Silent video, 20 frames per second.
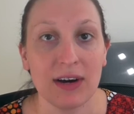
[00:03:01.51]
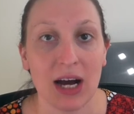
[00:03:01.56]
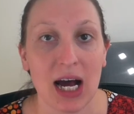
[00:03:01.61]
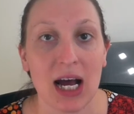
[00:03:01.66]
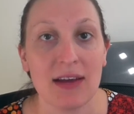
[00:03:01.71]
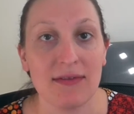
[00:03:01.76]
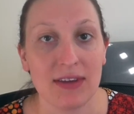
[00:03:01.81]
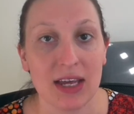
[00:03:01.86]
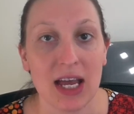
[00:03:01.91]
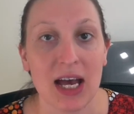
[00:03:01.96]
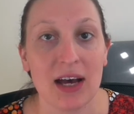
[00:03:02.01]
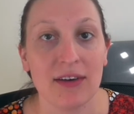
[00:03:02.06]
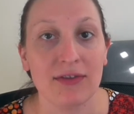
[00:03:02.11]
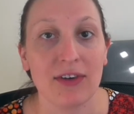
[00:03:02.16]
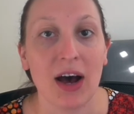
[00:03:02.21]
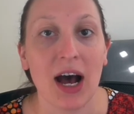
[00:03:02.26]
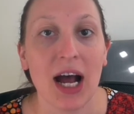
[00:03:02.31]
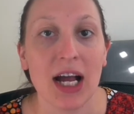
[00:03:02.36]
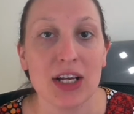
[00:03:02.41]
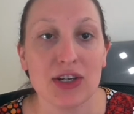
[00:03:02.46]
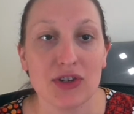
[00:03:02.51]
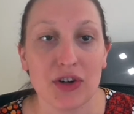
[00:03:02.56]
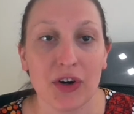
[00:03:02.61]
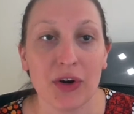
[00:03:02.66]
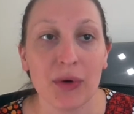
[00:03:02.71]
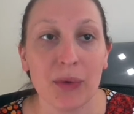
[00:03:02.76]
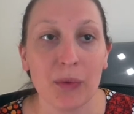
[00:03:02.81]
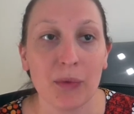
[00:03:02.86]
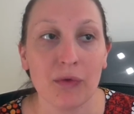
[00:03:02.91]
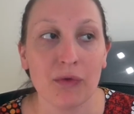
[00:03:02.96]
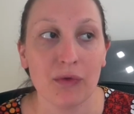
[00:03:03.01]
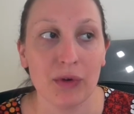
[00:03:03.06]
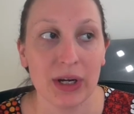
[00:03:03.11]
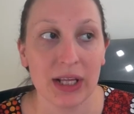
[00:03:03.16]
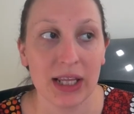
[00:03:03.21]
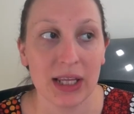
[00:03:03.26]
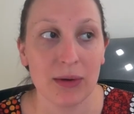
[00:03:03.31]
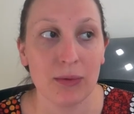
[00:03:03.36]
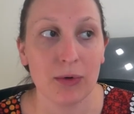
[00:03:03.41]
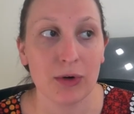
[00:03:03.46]
IVF, I don't
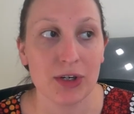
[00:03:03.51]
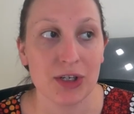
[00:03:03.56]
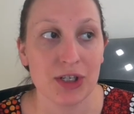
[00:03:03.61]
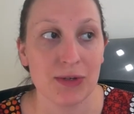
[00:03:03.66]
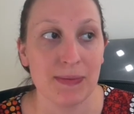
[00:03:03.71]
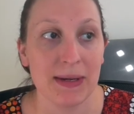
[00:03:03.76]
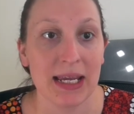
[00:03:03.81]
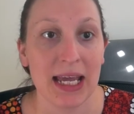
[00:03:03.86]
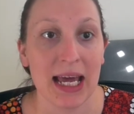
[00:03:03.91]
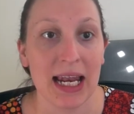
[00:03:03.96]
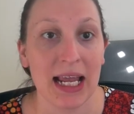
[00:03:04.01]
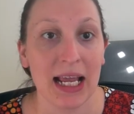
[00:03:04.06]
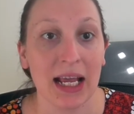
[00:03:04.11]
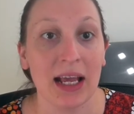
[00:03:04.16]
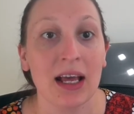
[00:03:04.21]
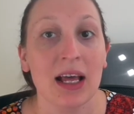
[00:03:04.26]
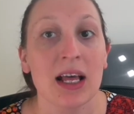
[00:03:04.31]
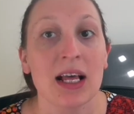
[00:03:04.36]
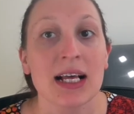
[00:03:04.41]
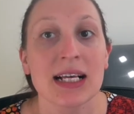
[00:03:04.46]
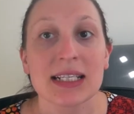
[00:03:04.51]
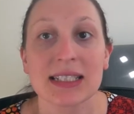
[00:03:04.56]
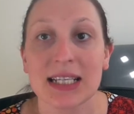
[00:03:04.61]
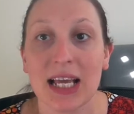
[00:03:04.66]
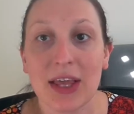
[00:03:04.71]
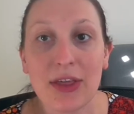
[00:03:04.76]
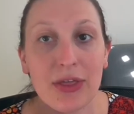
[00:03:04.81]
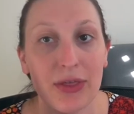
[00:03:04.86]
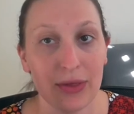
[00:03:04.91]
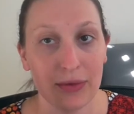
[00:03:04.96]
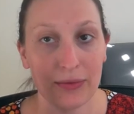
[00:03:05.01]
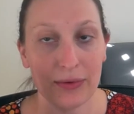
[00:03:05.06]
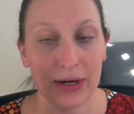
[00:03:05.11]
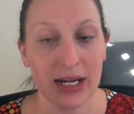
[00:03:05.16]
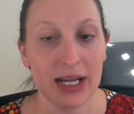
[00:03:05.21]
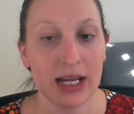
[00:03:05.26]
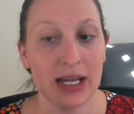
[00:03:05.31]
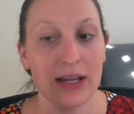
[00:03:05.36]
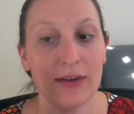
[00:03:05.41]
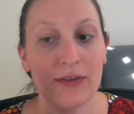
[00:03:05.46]
really want to be getting, say,
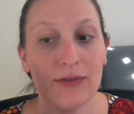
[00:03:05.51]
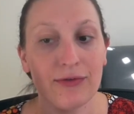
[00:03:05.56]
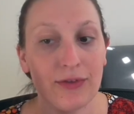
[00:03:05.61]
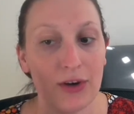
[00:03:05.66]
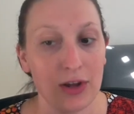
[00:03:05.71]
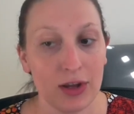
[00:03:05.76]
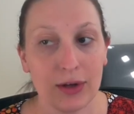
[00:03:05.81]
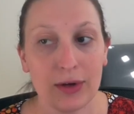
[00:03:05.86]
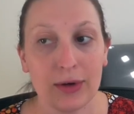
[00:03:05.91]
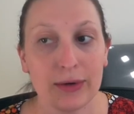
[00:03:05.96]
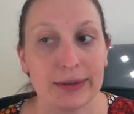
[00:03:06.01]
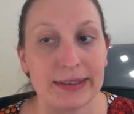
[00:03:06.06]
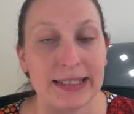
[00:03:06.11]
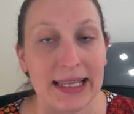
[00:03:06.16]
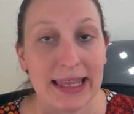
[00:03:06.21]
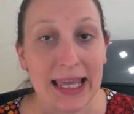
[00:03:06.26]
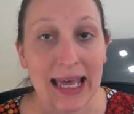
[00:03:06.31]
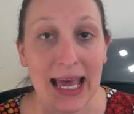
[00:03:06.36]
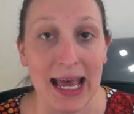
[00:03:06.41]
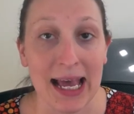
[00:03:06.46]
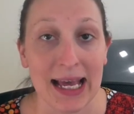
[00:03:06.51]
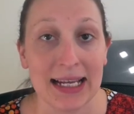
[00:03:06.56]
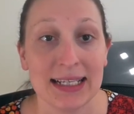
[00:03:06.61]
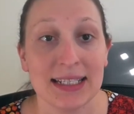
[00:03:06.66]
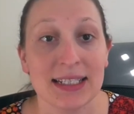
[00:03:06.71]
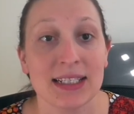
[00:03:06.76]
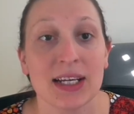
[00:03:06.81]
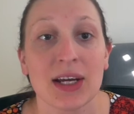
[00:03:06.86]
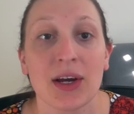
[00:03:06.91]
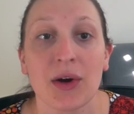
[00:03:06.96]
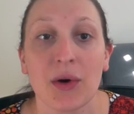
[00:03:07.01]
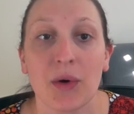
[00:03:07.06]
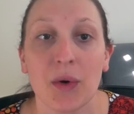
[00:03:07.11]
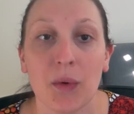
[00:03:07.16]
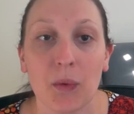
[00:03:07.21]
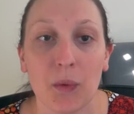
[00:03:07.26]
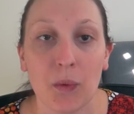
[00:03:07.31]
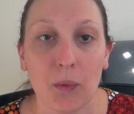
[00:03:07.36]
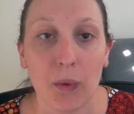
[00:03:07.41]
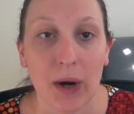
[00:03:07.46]
3 follicles at the end,
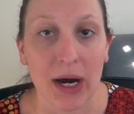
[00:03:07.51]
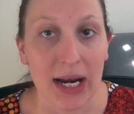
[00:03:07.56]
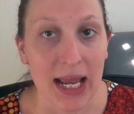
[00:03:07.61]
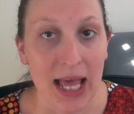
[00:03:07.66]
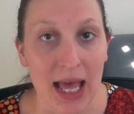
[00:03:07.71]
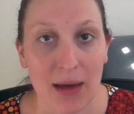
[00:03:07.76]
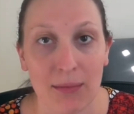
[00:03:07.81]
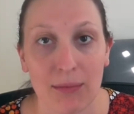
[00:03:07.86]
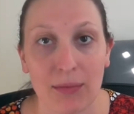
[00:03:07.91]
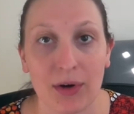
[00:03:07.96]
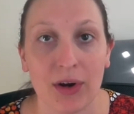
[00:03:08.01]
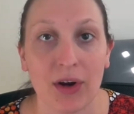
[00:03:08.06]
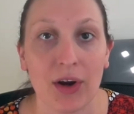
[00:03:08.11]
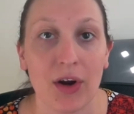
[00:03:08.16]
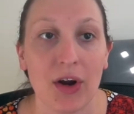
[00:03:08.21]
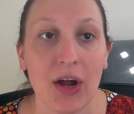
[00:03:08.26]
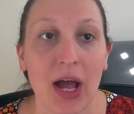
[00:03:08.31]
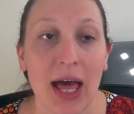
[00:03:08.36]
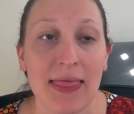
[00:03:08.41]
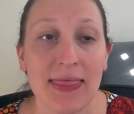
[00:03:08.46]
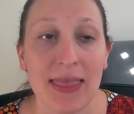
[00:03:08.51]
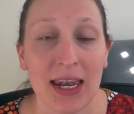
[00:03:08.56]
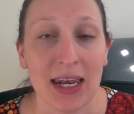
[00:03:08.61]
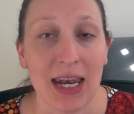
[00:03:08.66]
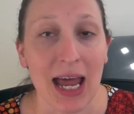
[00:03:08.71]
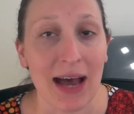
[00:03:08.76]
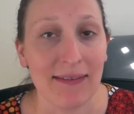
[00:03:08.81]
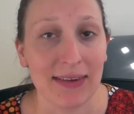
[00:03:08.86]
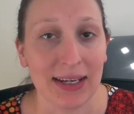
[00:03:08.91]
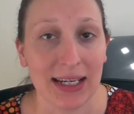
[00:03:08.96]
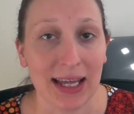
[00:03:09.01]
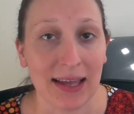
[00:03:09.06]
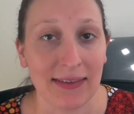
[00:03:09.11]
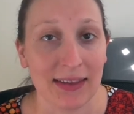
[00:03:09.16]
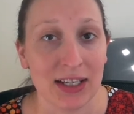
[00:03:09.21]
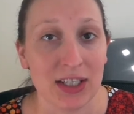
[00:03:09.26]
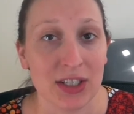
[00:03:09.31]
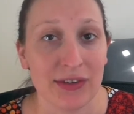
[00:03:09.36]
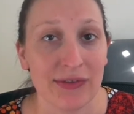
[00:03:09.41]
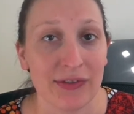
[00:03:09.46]
1 embryo, and then having
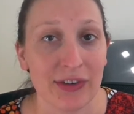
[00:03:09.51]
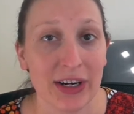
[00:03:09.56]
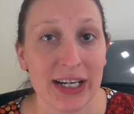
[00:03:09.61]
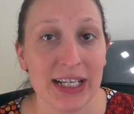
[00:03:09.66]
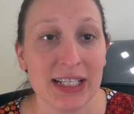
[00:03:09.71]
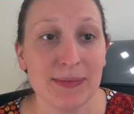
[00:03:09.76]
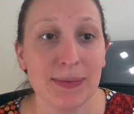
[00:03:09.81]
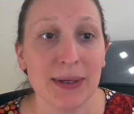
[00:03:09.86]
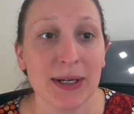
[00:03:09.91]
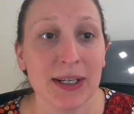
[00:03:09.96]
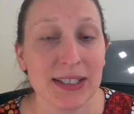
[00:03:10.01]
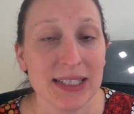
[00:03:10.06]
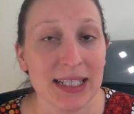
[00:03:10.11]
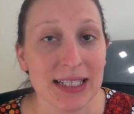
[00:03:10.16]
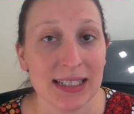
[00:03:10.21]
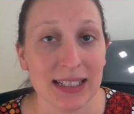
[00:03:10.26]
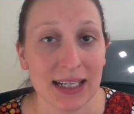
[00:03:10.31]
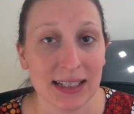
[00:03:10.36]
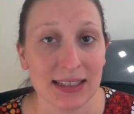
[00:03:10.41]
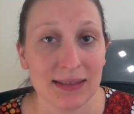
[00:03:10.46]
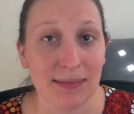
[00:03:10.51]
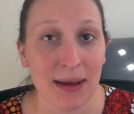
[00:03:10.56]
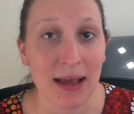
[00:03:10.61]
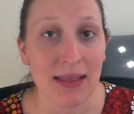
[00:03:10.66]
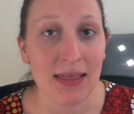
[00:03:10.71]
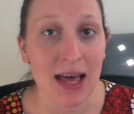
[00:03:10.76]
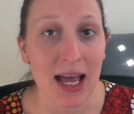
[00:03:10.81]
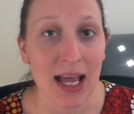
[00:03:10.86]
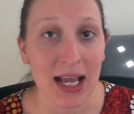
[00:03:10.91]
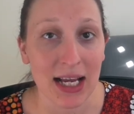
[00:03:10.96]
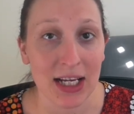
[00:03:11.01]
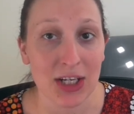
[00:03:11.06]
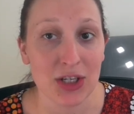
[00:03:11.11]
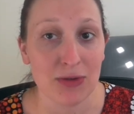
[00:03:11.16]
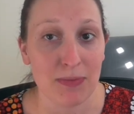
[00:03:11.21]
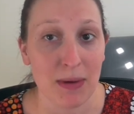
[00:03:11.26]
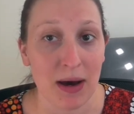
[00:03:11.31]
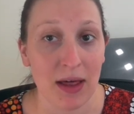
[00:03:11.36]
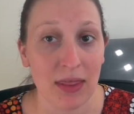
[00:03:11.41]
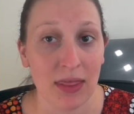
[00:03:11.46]
nothing to freeze, because it does mean that
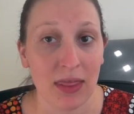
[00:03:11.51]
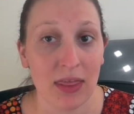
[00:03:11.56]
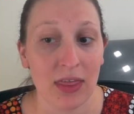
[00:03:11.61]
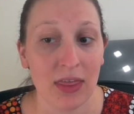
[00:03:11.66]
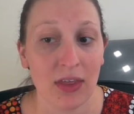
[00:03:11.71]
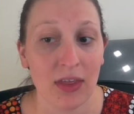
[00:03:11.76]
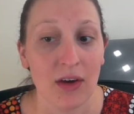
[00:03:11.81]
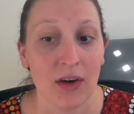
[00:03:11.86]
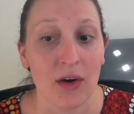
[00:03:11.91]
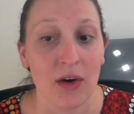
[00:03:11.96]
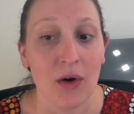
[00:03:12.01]
each month